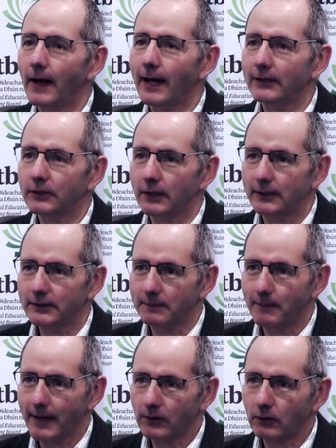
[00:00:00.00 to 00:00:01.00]
It is a
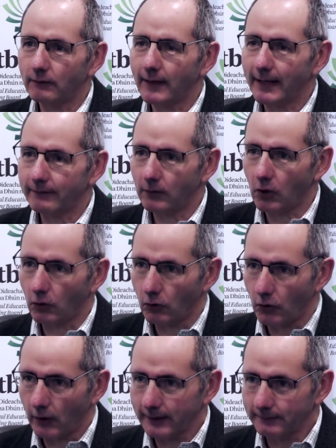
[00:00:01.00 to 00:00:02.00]
matter of lifelong
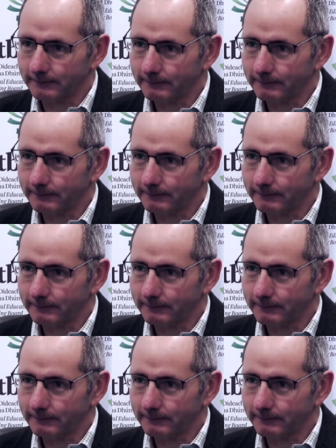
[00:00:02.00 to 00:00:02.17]
learning.